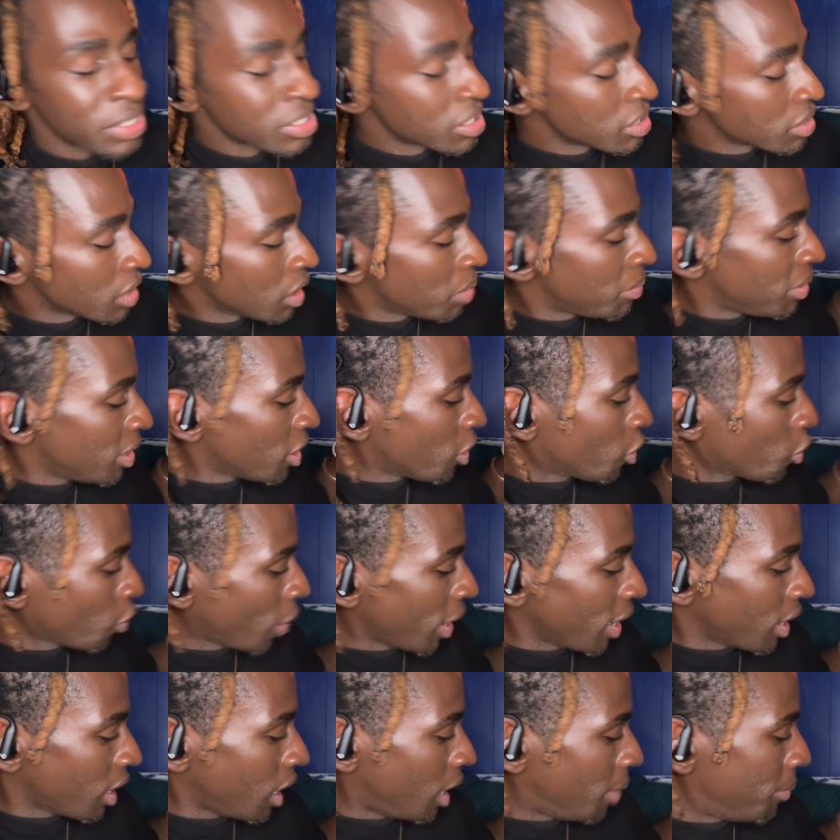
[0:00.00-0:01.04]
This is going to be a
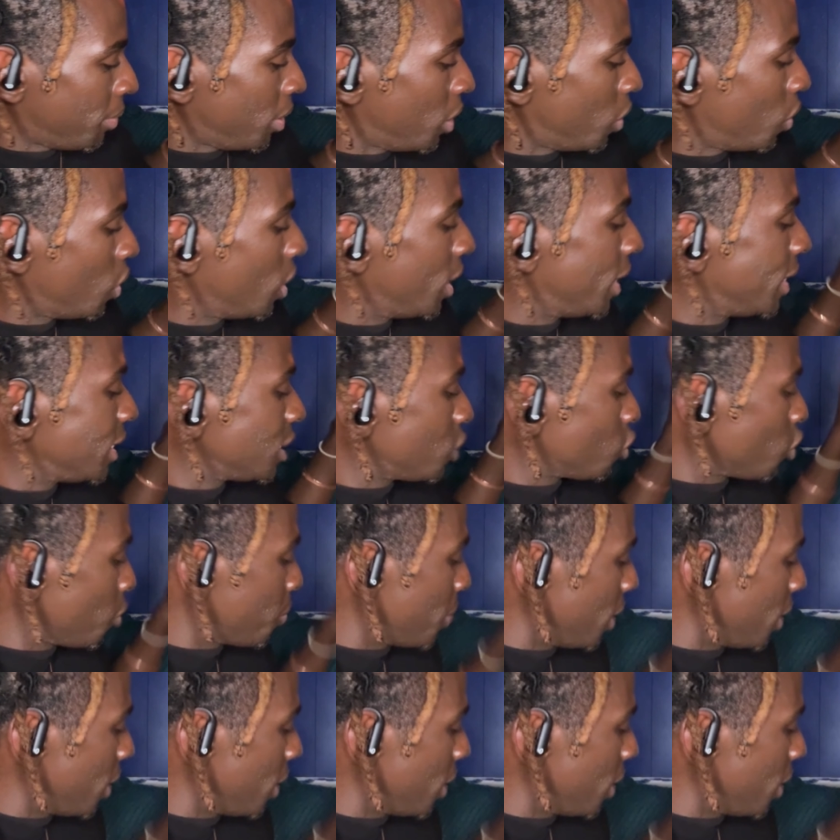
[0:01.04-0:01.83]
great combo to